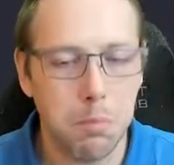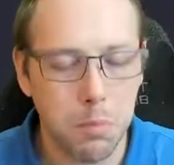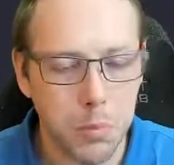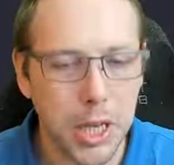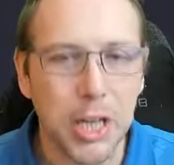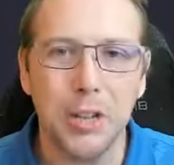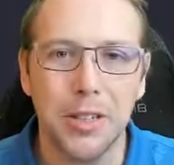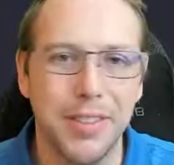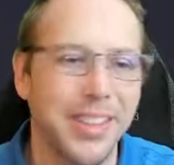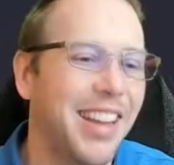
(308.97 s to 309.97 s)
Take it or
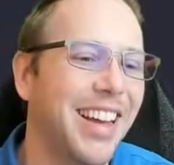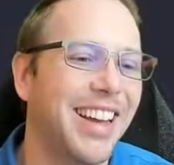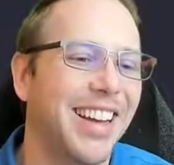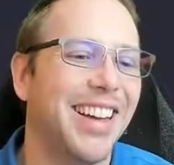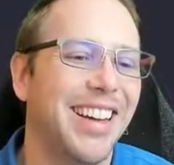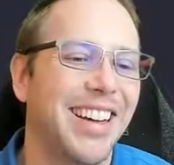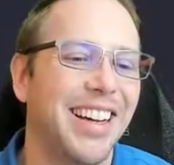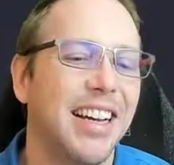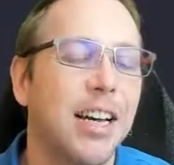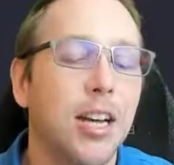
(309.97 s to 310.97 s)
leave
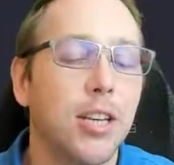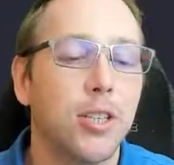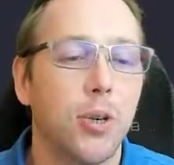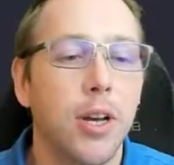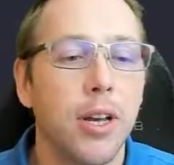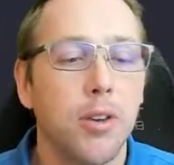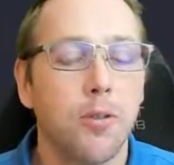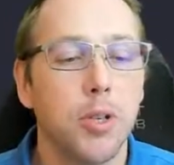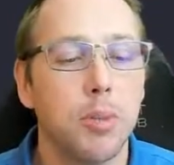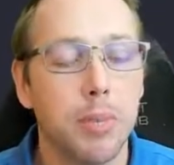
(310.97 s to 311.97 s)
it. So
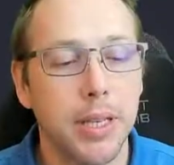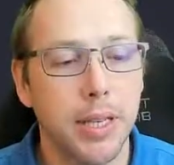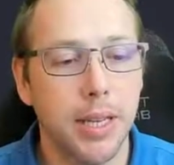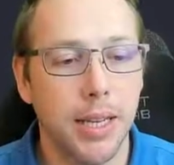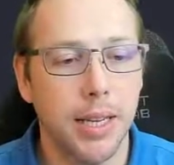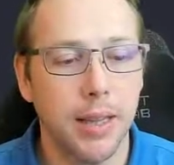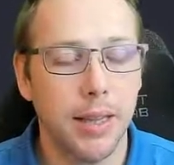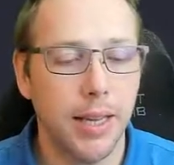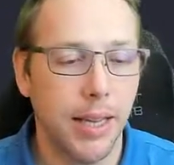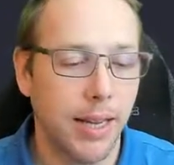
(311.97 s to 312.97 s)
first big thing
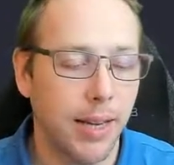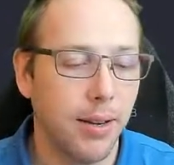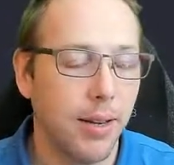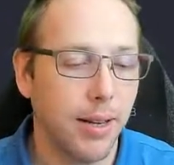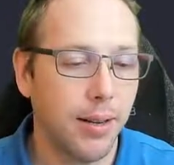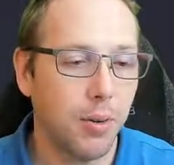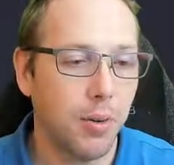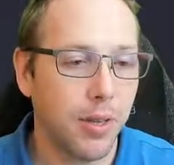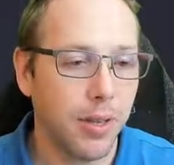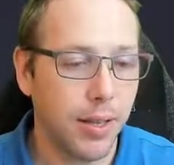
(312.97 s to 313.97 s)
that
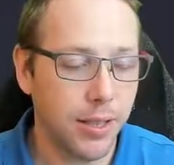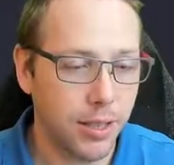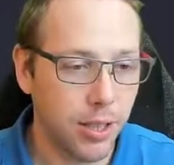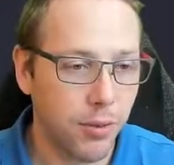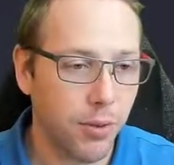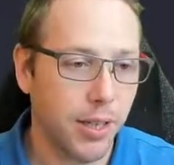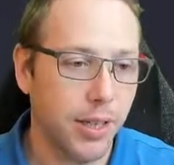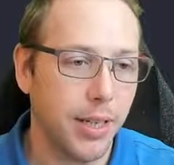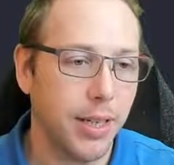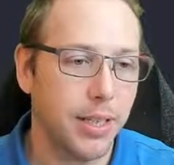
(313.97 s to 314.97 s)
is
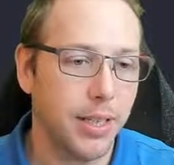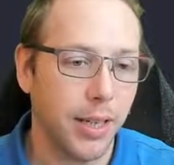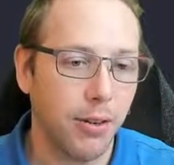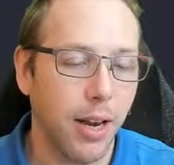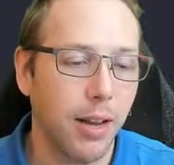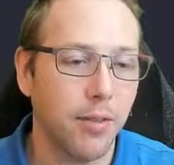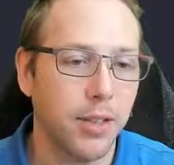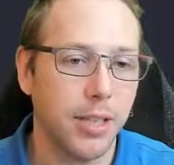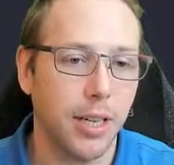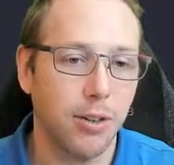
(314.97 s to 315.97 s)
different is that graph
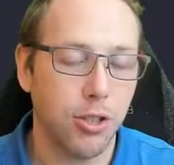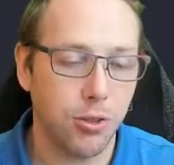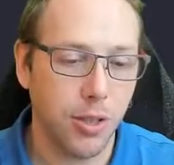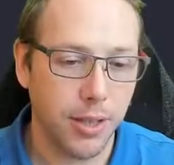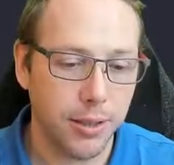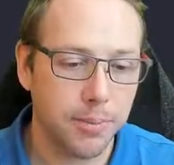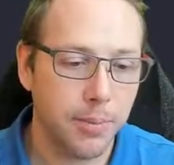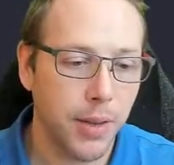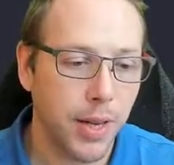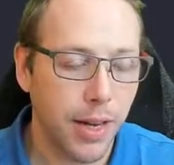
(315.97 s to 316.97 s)
is now a struct.
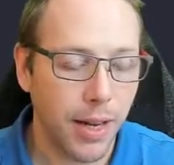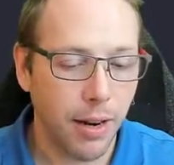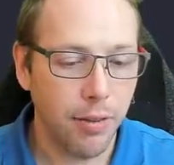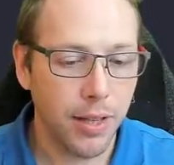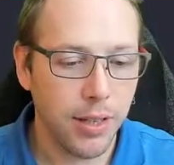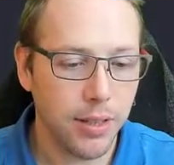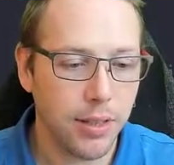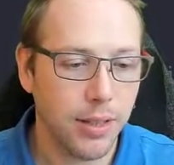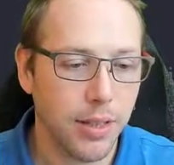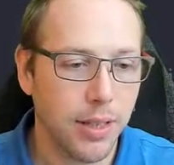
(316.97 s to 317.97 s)
Everything
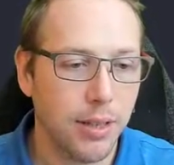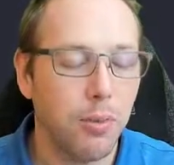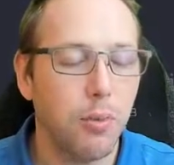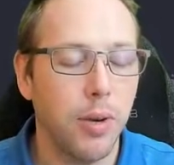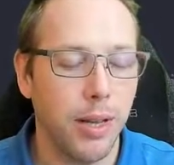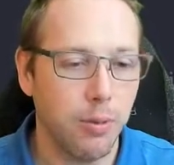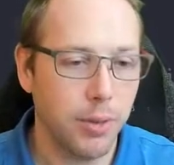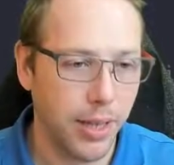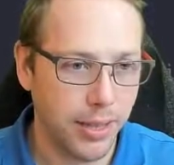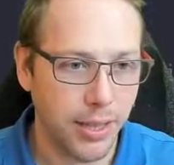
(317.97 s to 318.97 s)
else went,
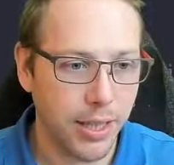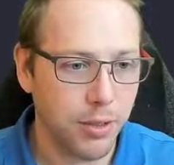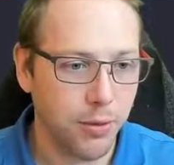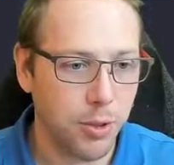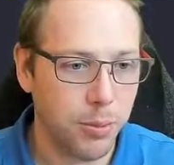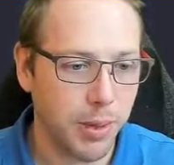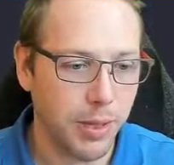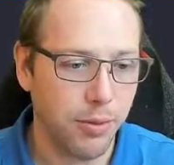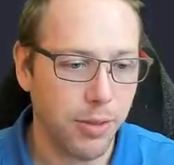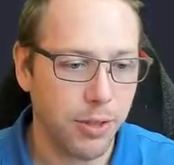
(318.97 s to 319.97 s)
okay, so that's the first big
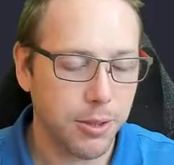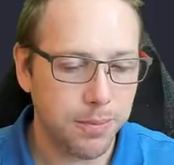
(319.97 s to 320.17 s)
difference.